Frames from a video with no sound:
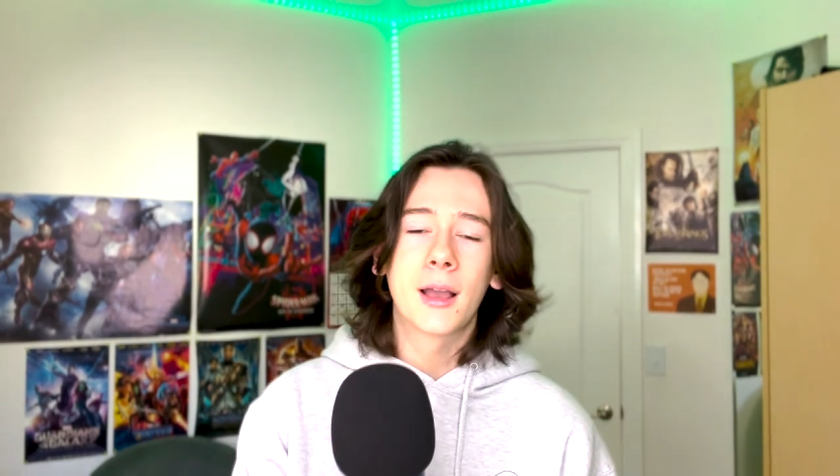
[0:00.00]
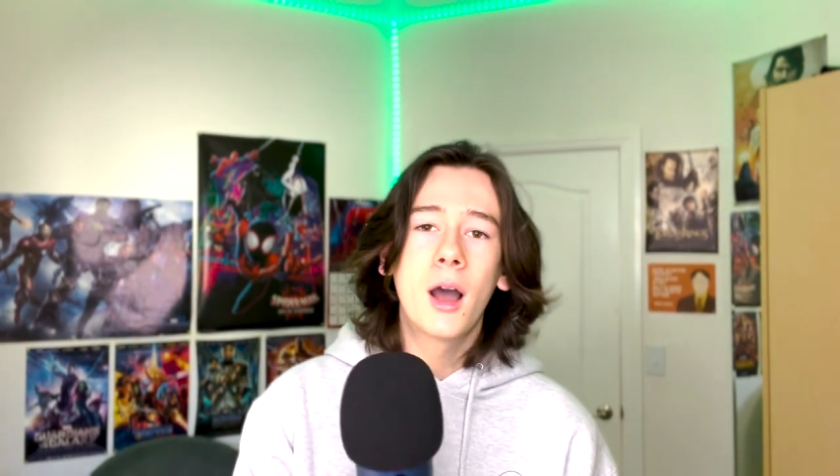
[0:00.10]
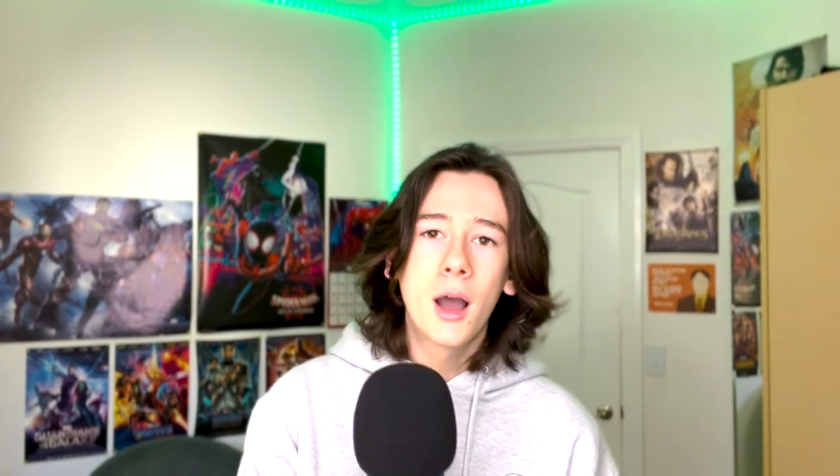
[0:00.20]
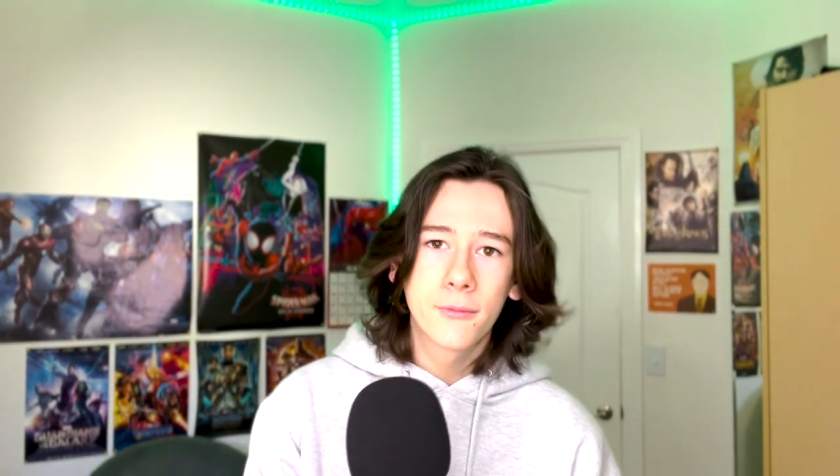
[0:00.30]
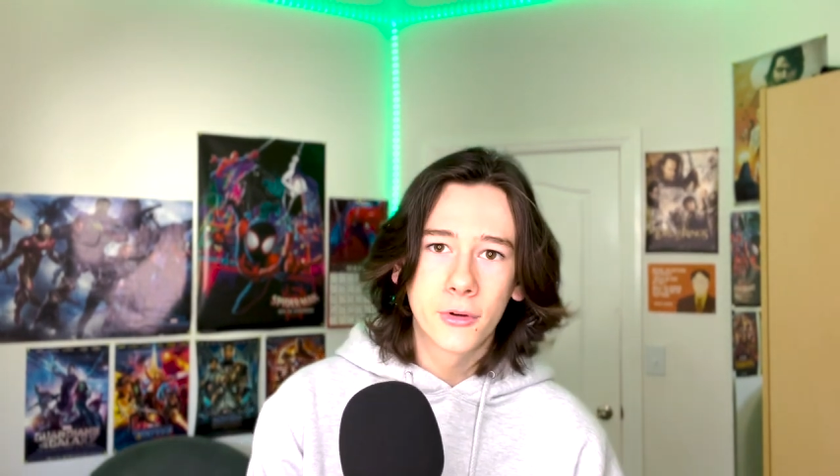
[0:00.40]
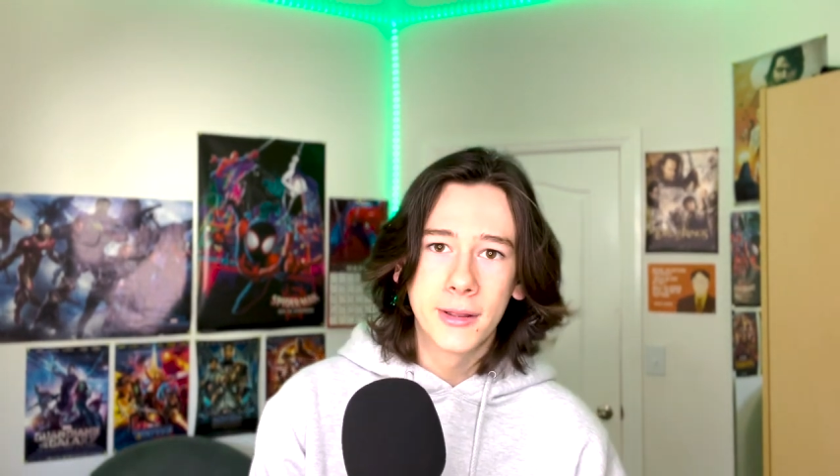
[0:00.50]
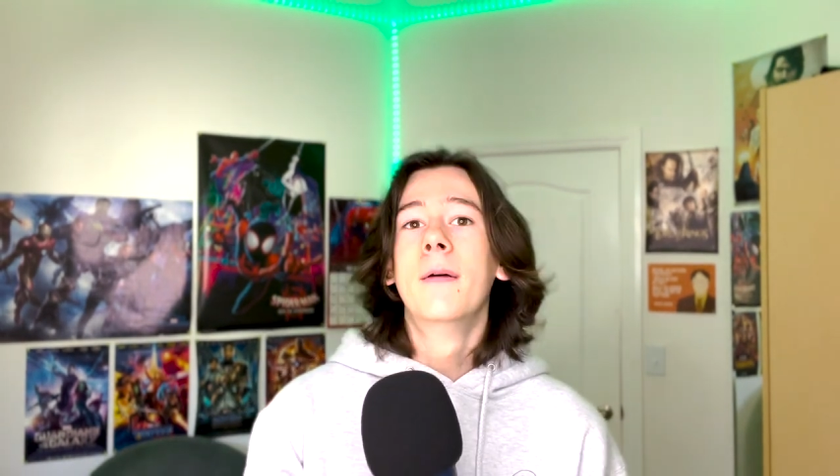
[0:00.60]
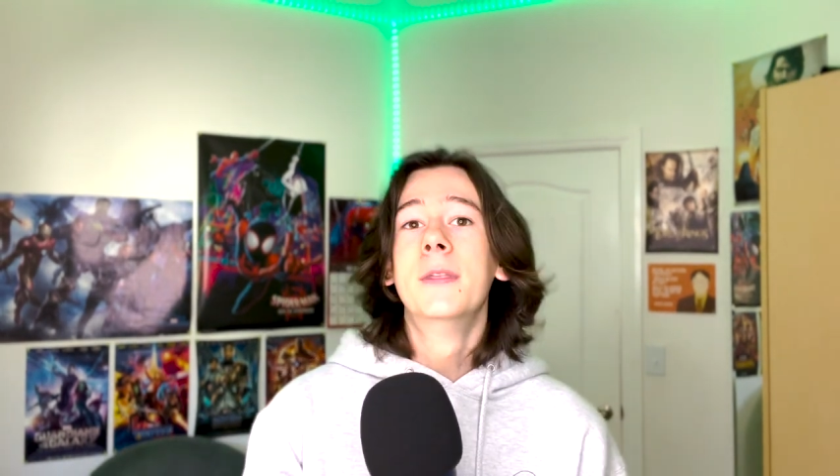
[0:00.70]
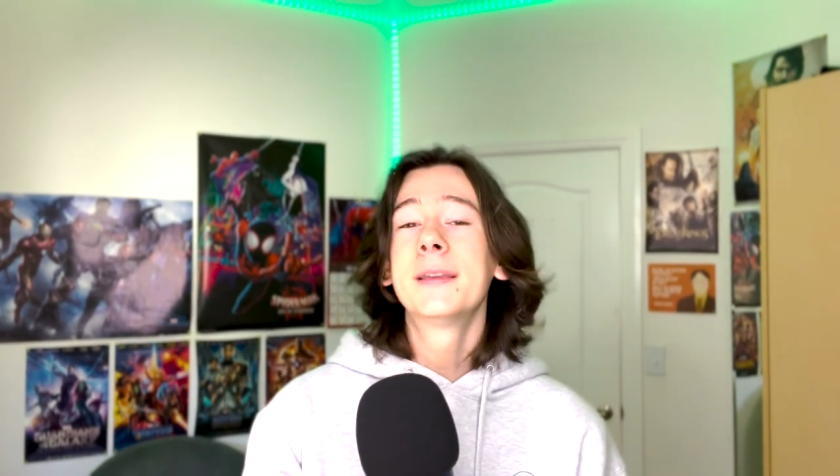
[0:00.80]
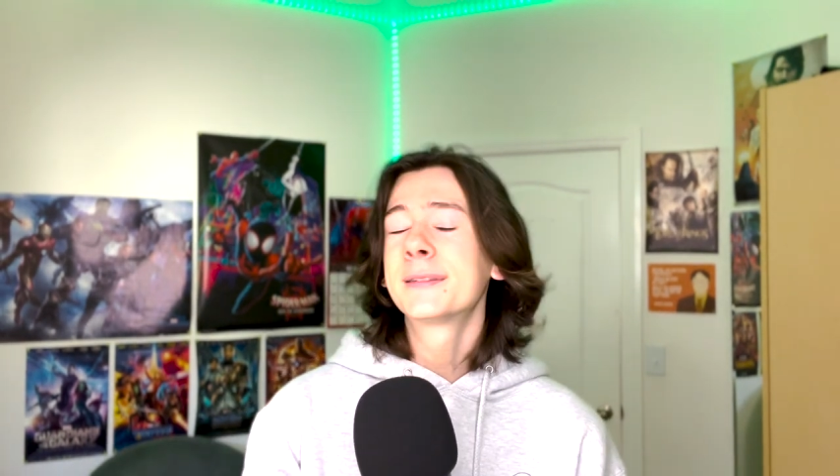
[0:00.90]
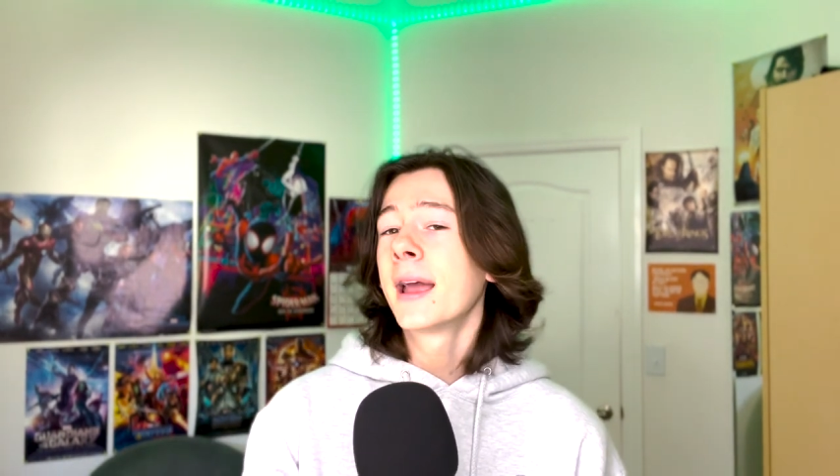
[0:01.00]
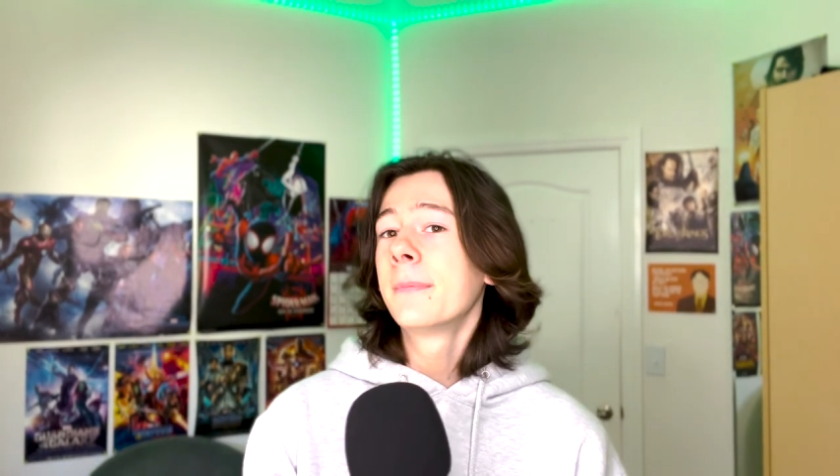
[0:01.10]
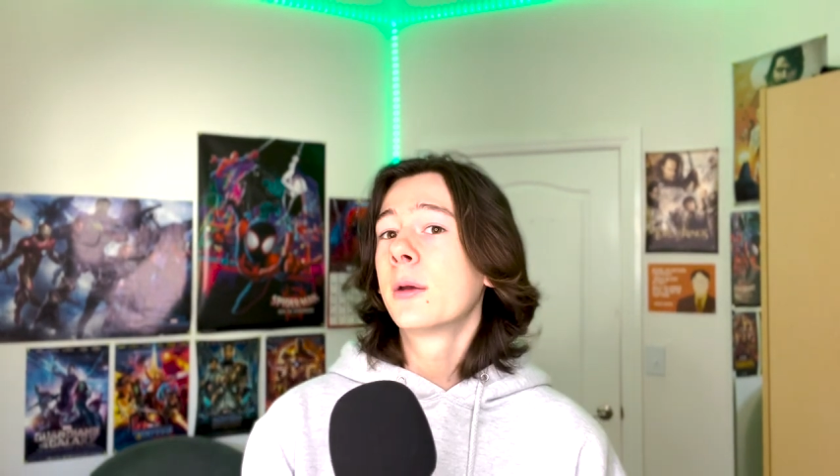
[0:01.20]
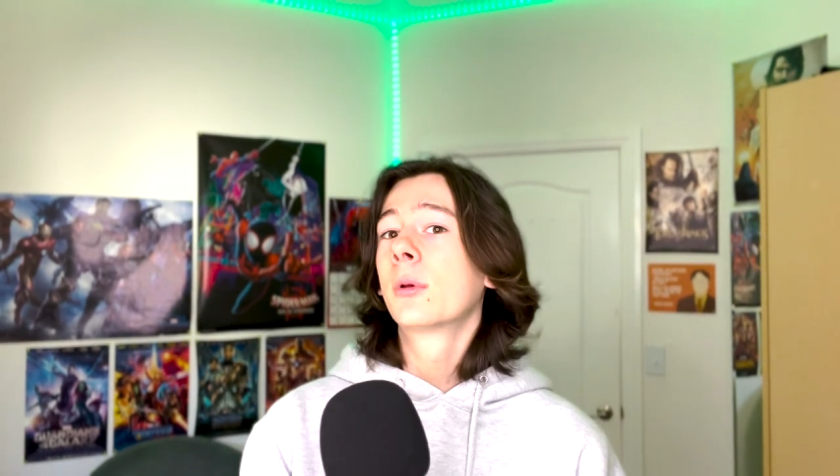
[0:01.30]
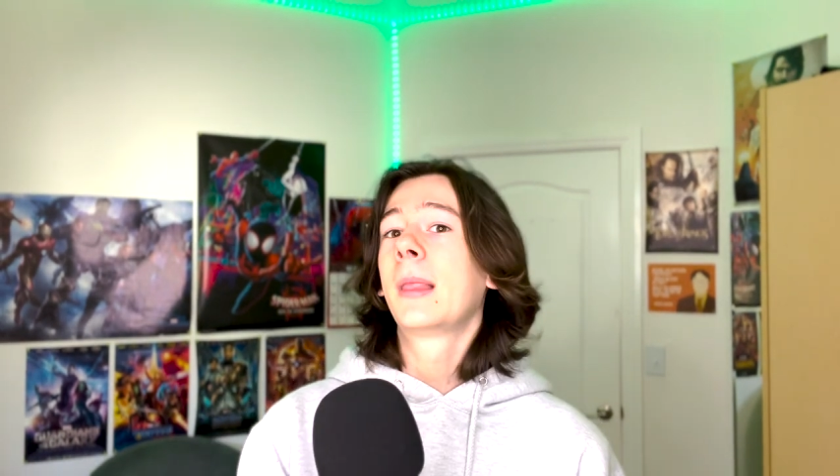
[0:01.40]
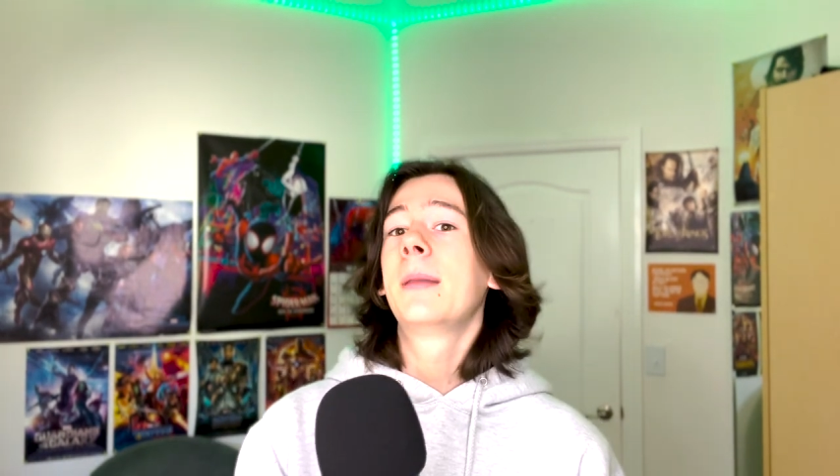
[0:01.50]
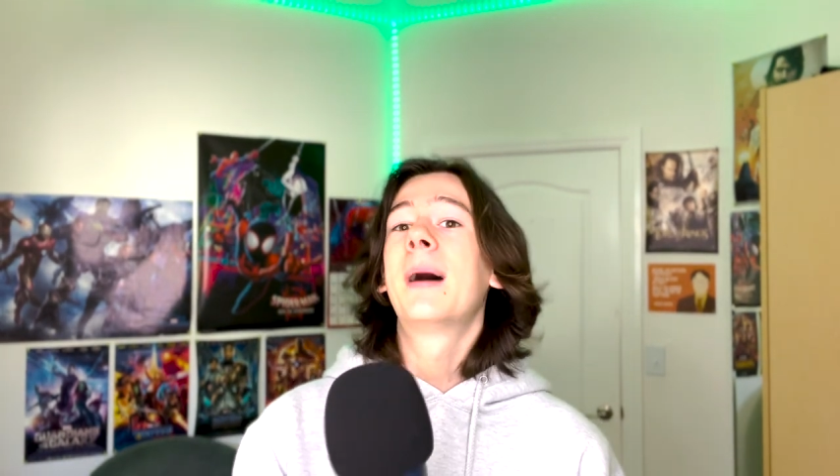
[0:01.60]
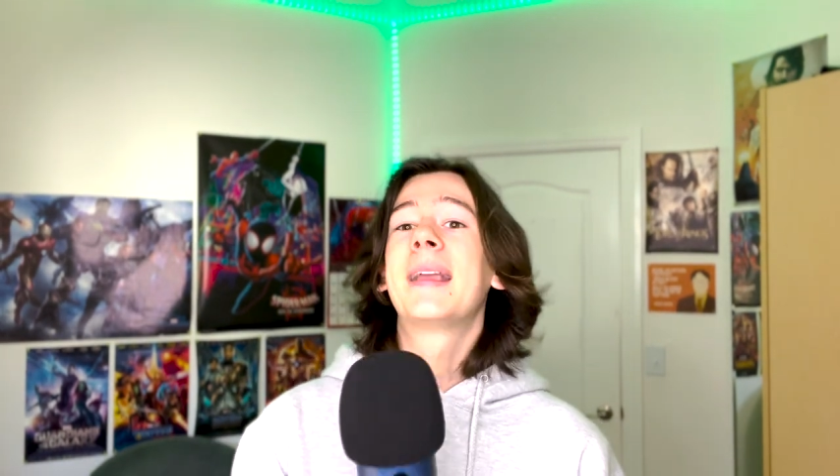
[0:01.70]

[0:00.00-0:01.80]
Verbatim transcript: Conference. This time they were led by